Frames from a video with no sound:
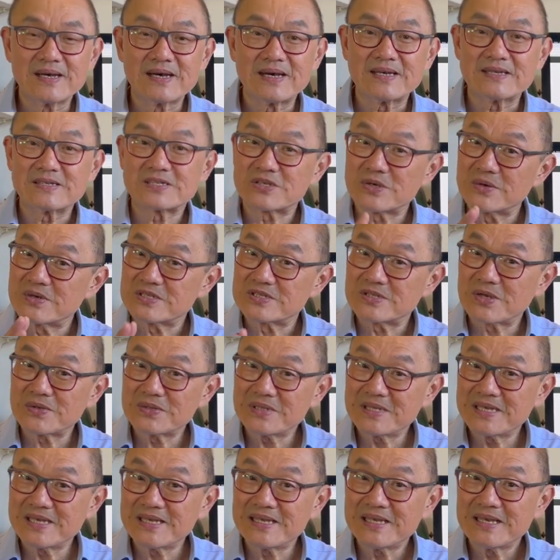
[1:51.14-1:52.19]
So it's
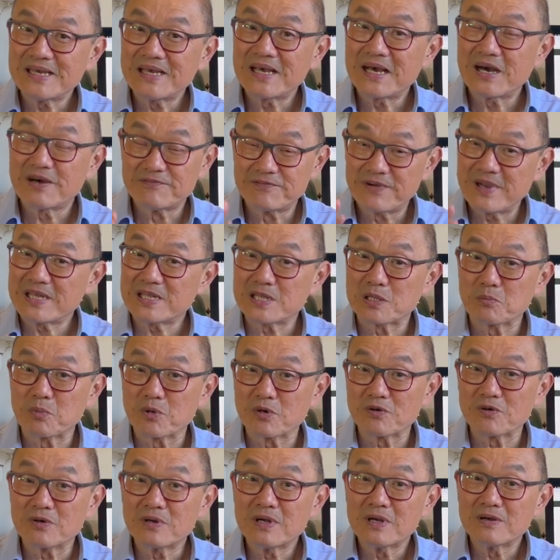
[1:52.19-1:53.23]
only
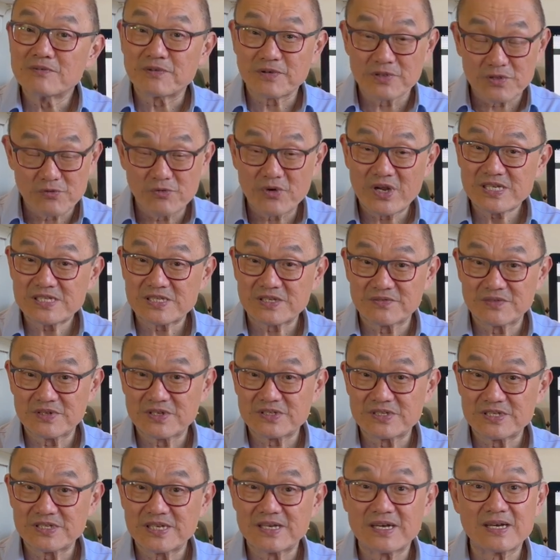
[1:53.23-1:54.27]
available for the rest of
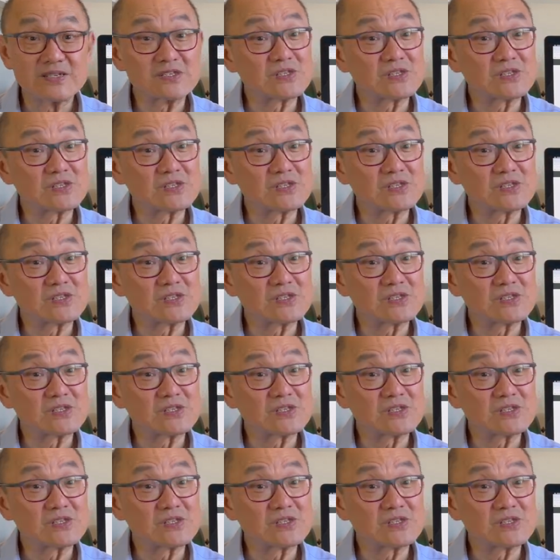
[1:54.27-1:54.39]
this year.